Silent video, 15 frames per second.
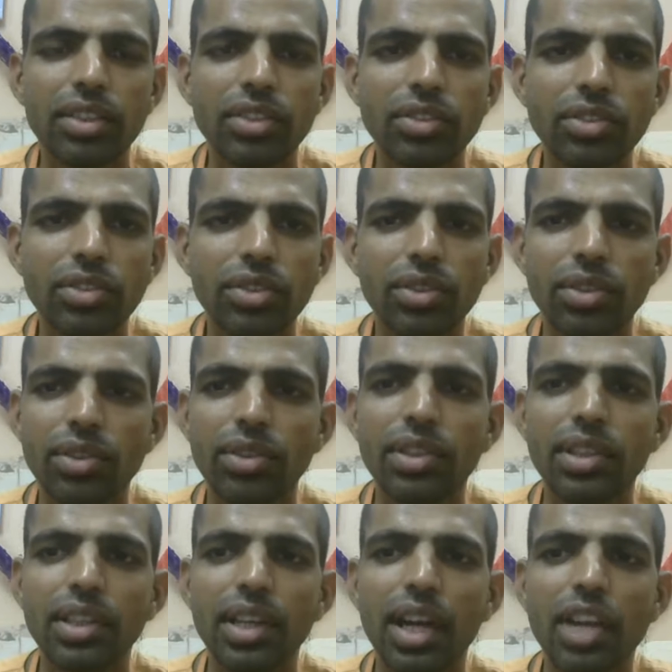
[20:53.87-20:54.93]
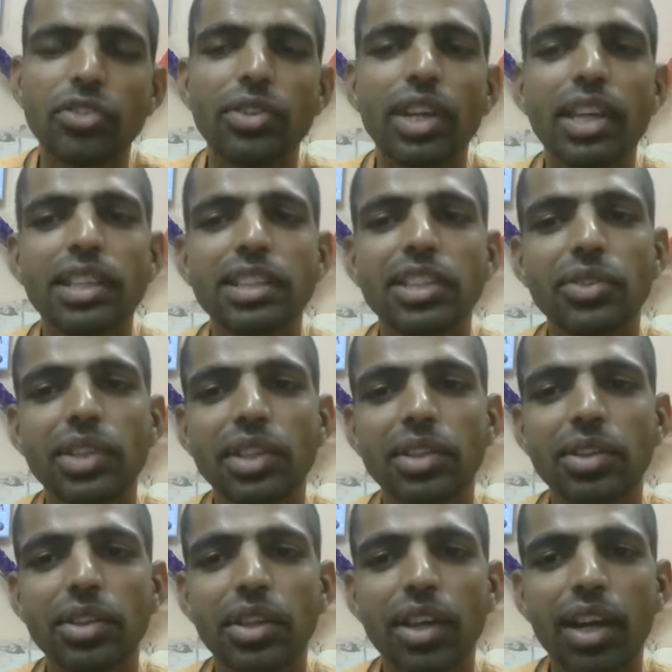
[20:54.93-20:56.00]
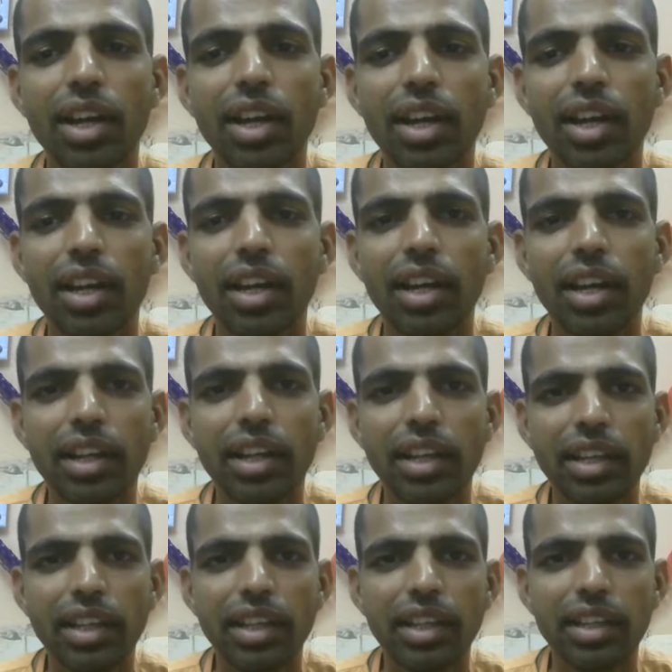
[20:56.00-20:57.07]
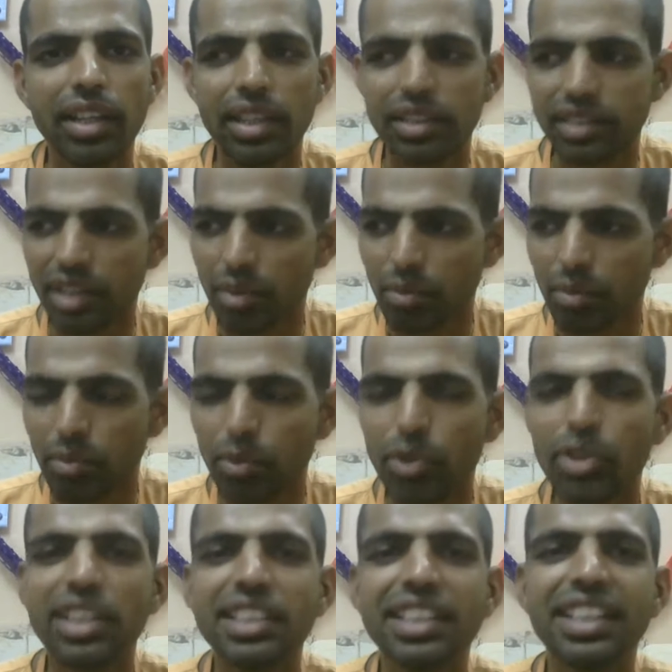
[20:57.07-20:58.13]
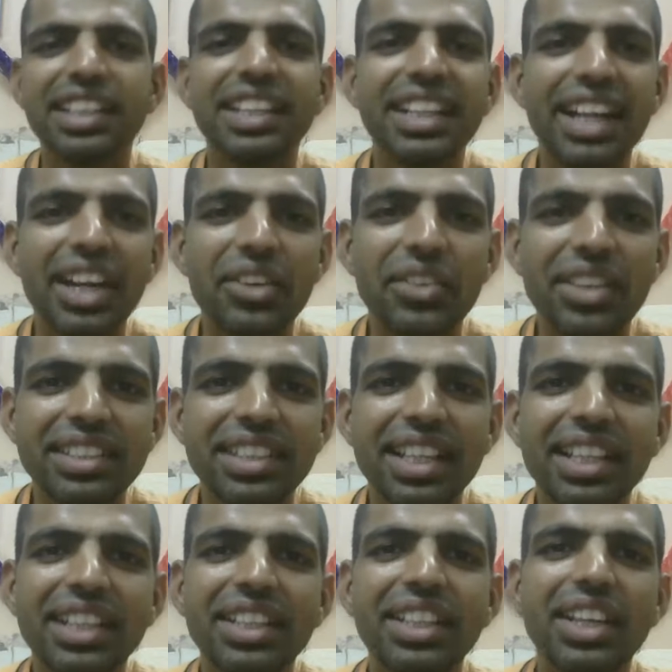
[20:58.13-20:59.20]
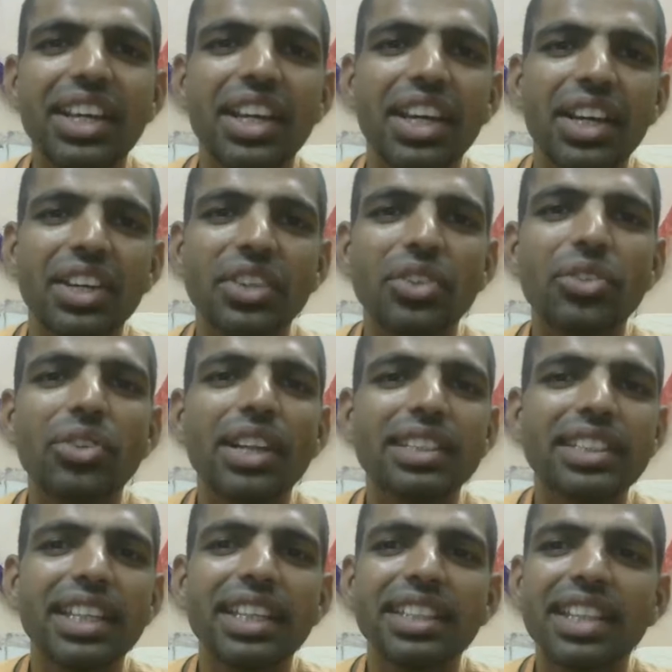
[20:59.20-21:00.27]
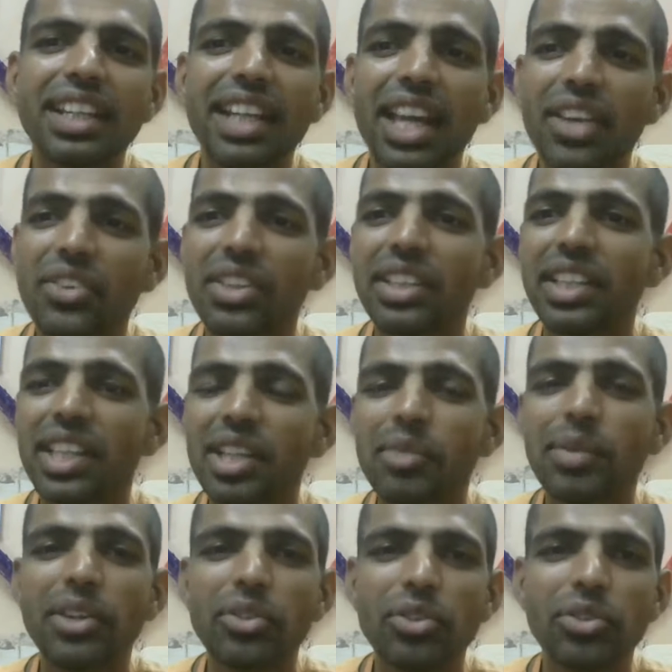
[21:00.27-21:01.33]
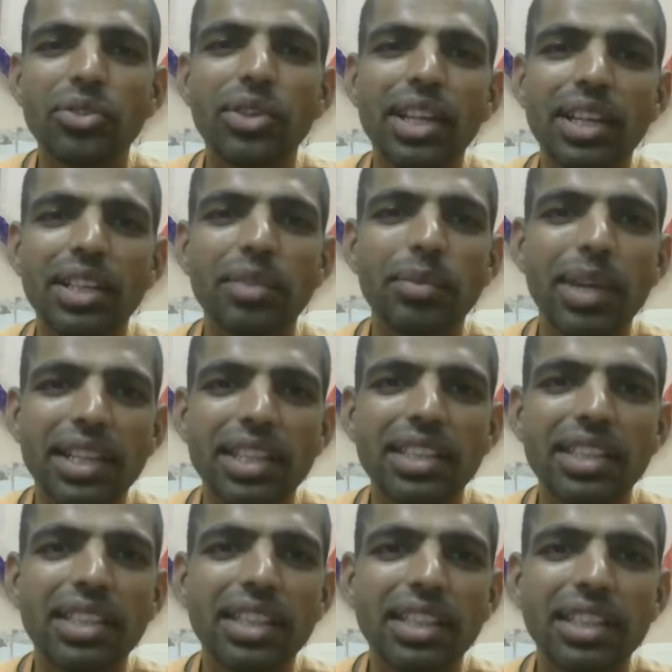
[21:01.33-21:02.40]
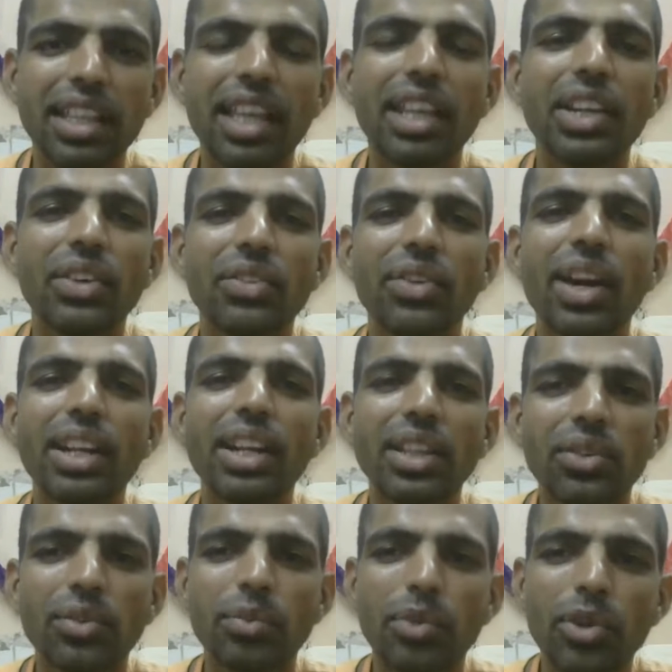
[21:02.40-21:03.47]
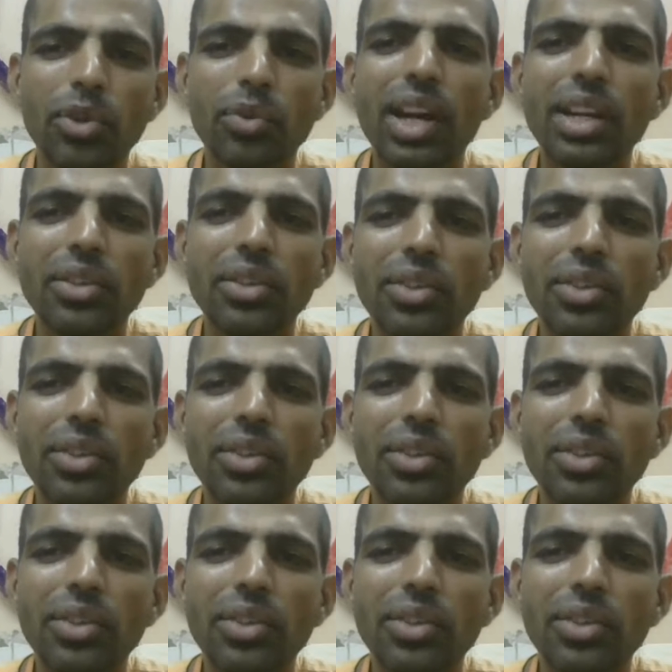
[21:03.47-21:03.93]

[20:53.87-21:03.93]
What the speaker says: So Arjuna is giving some more reason in advance, that you are saying that I will kill my guru and my teacher, then what, for what